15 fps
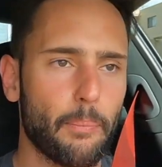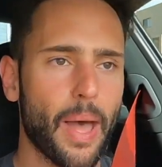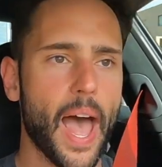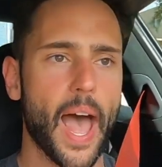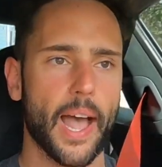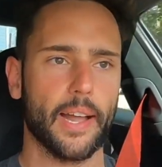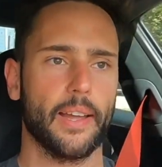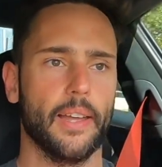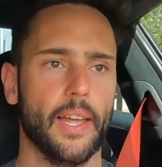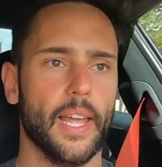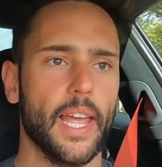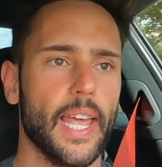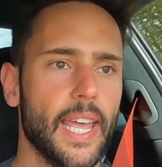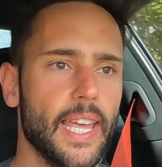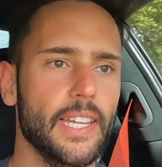back
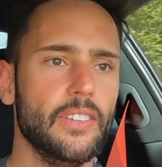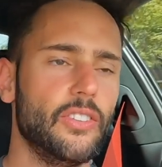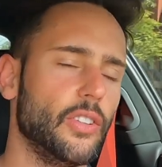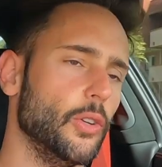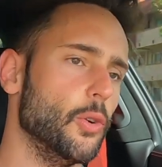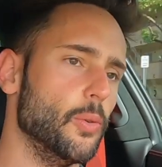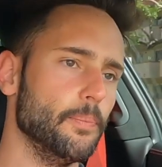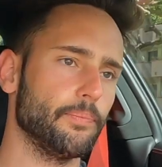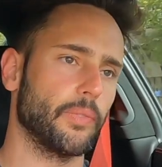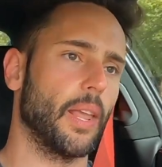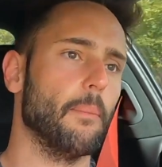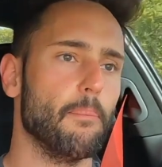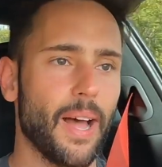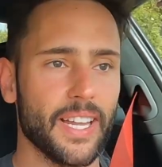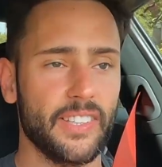into
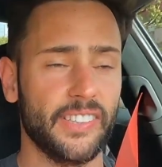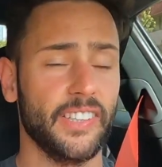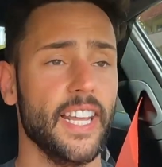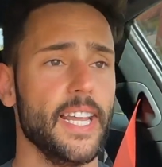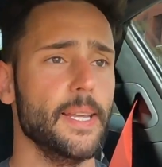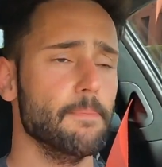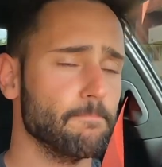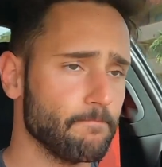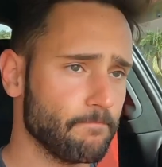my seat.